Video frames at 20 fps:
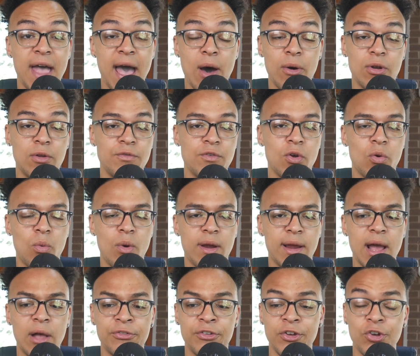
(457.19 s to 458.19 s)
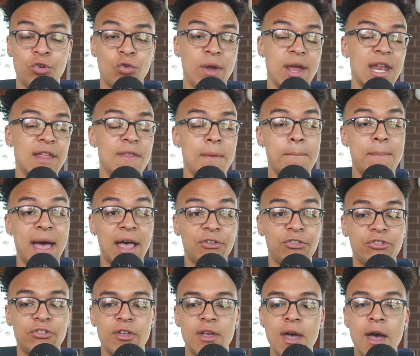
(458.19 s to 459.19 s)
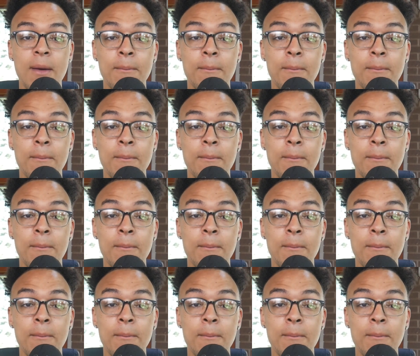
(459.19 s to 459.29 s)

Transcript: out of your workouts and creating the best